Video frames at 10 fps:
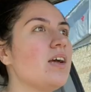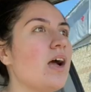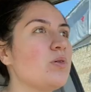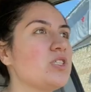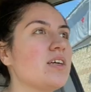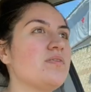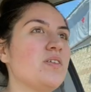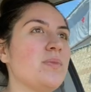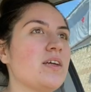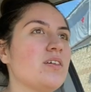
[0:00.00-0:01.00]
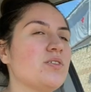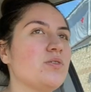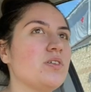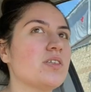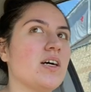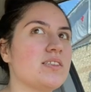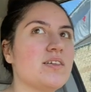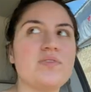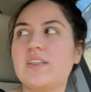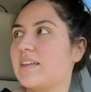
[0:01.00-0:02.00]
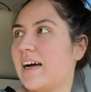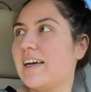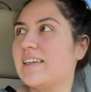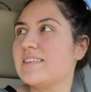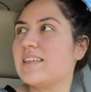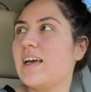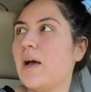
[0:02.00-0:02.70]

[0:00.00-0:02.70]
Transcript: I wish I could film like cooler content for you guys,